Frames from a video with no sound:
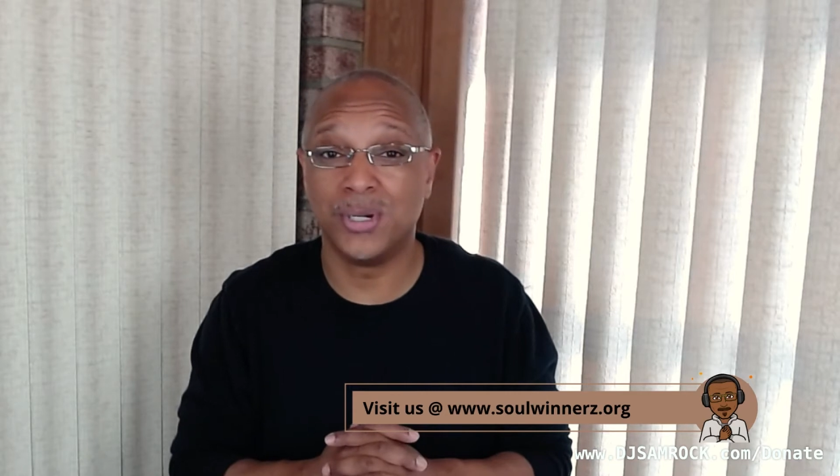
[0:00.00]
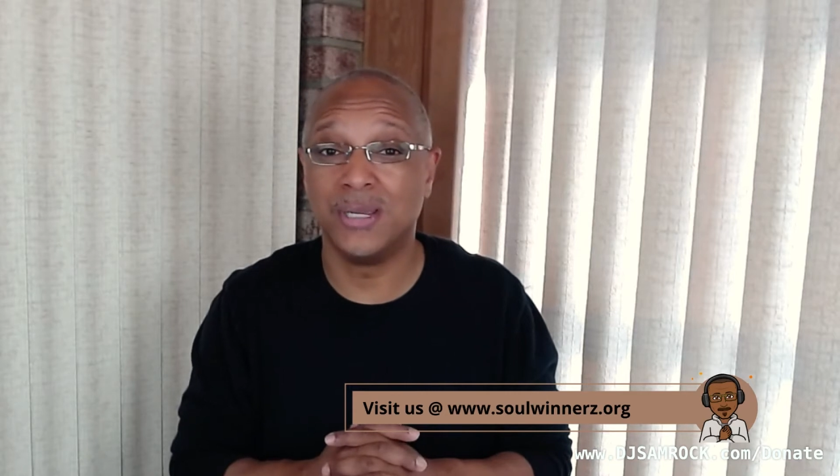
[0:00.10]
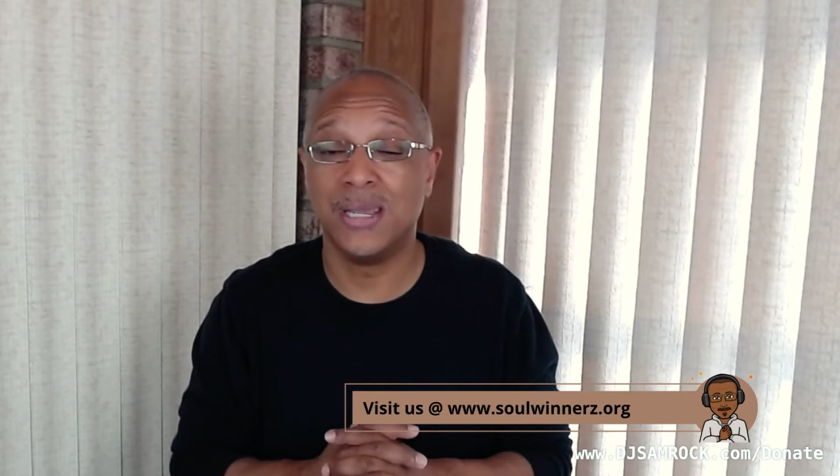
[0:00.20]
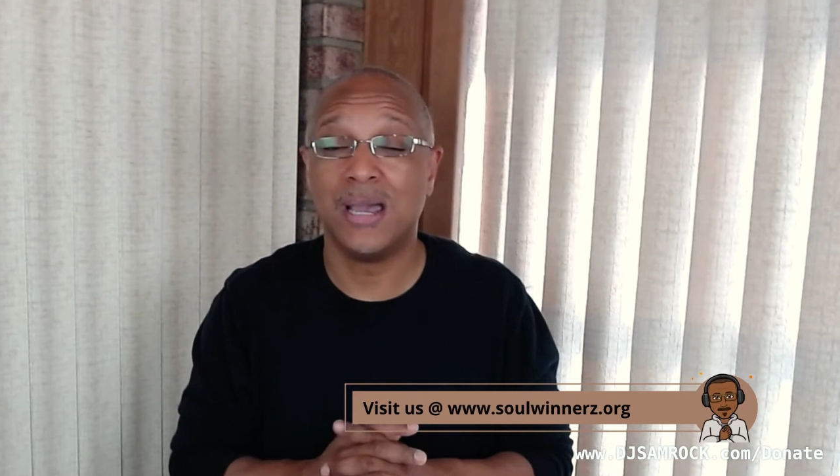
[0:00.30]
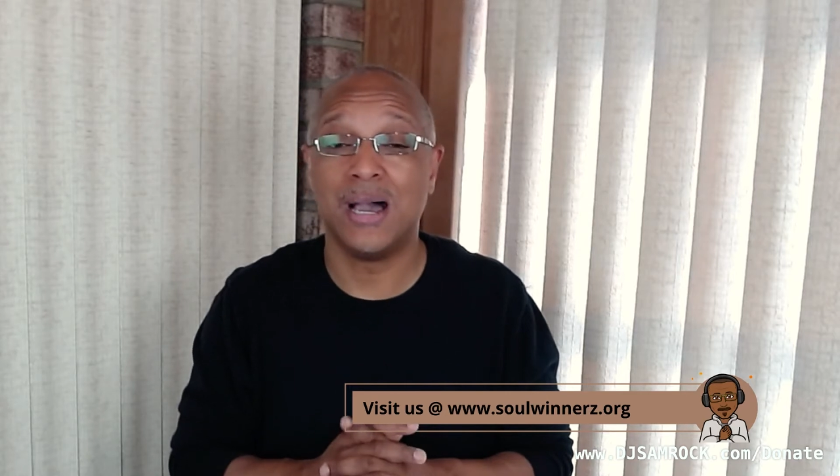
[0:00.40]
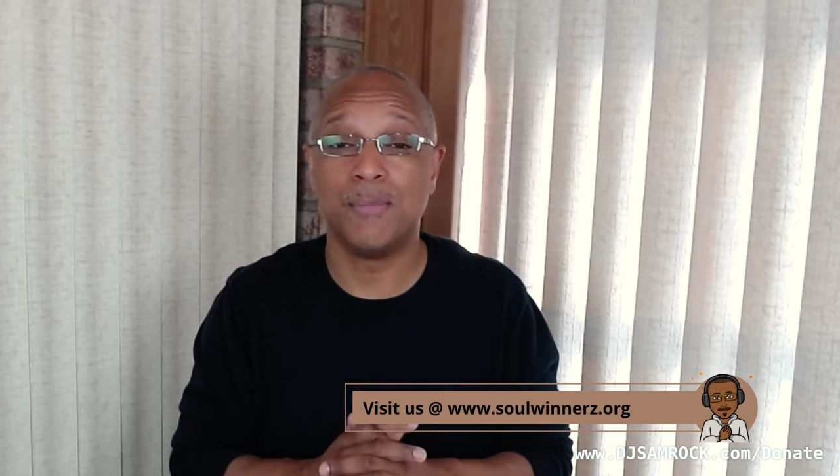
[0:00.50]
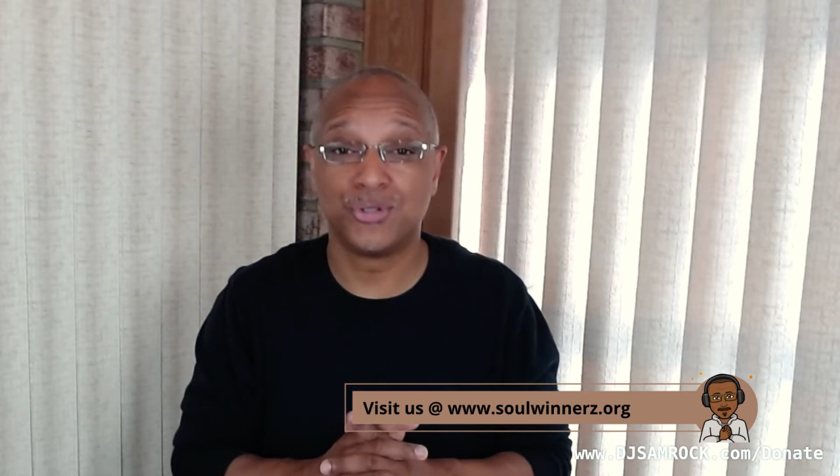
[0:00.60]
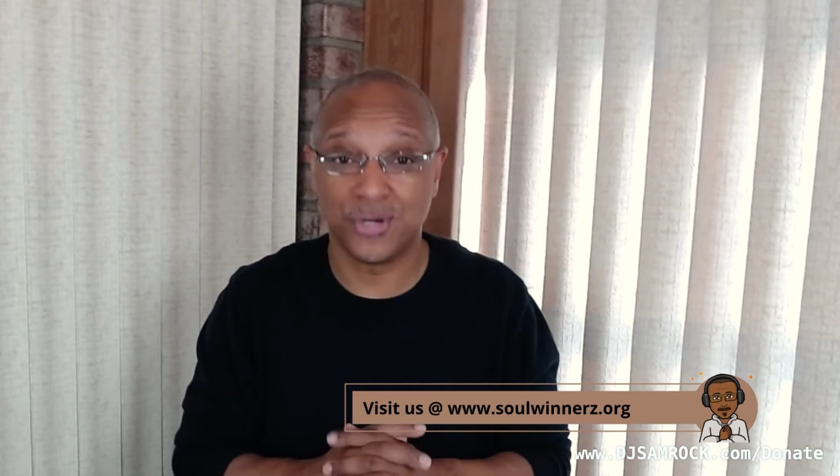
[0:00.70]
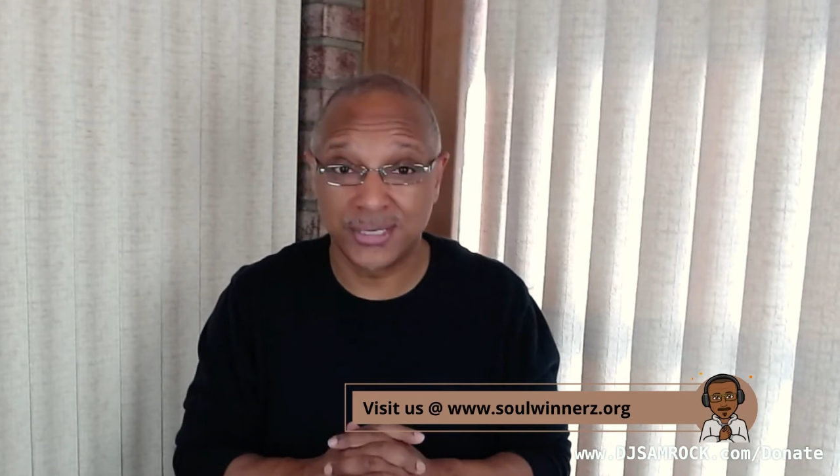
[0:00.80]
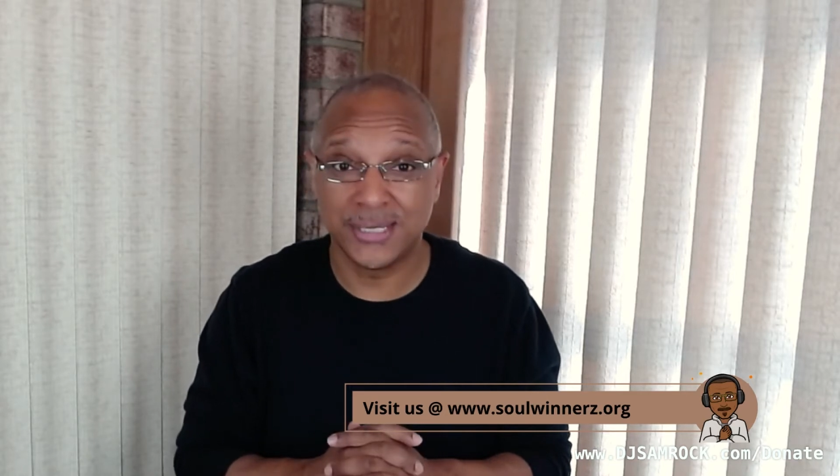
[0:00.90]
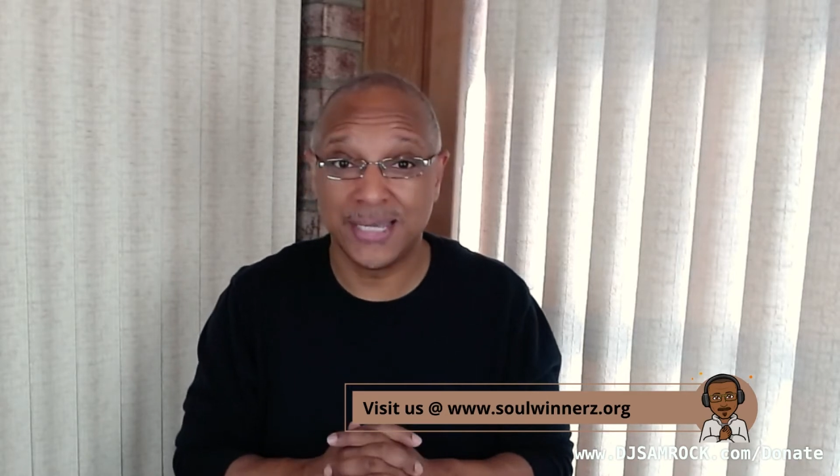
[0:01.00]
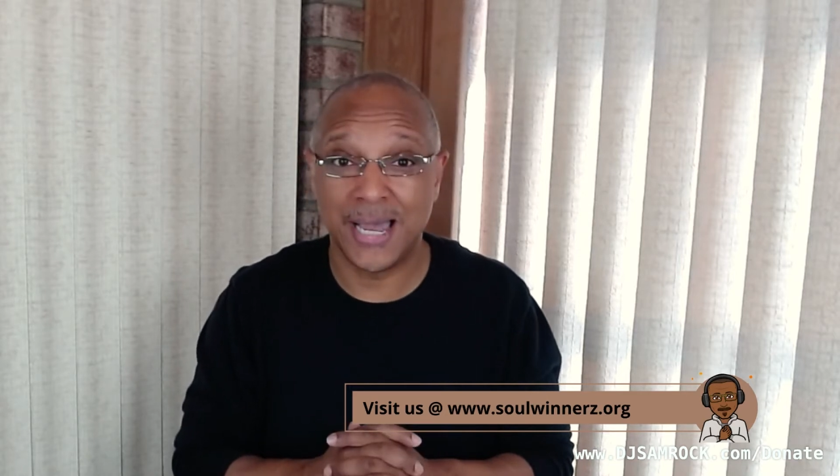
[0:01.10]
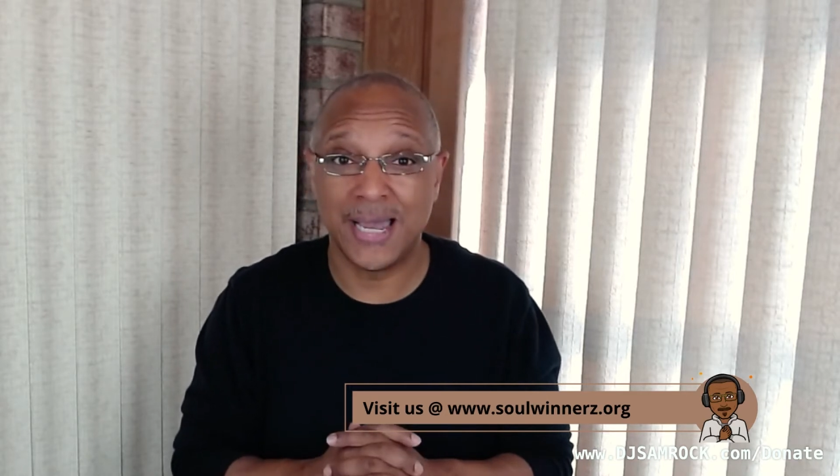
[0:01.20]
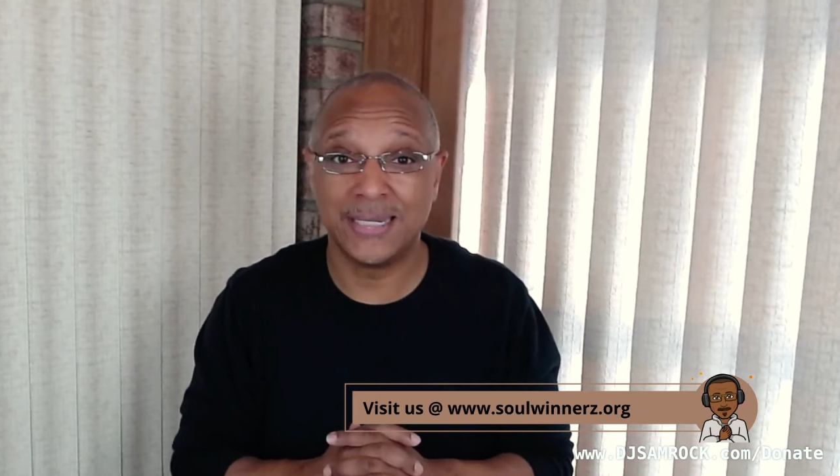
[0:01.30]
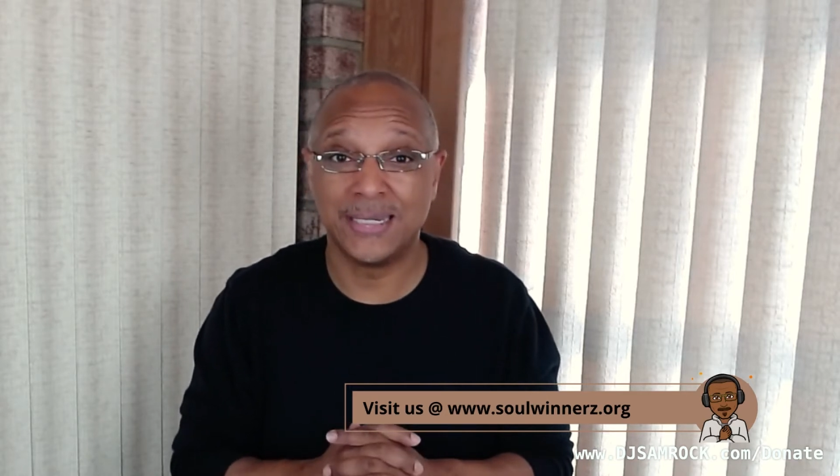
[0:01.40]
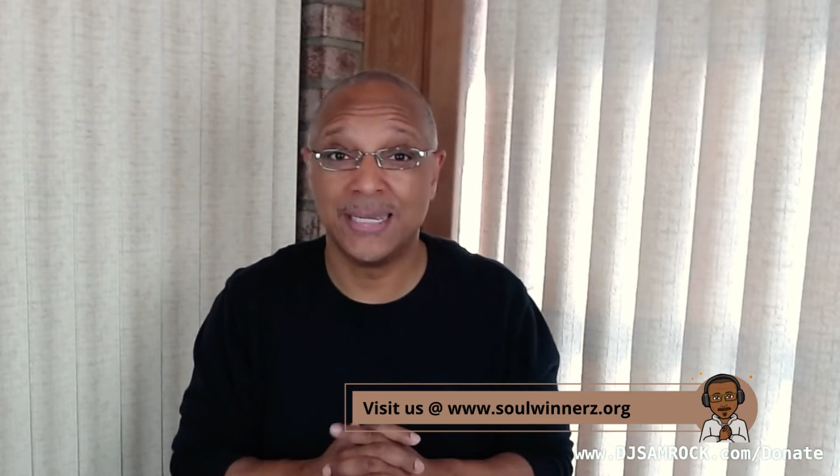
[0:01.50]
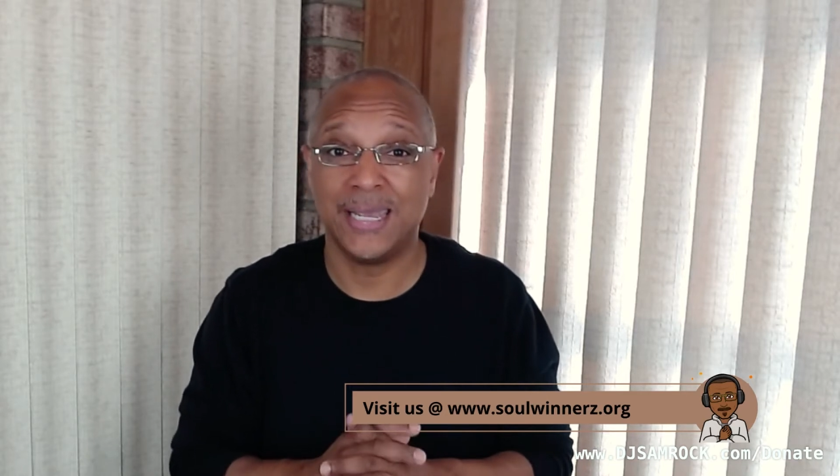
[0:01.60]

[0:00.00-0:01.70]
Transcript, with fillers: But I'm trusting God,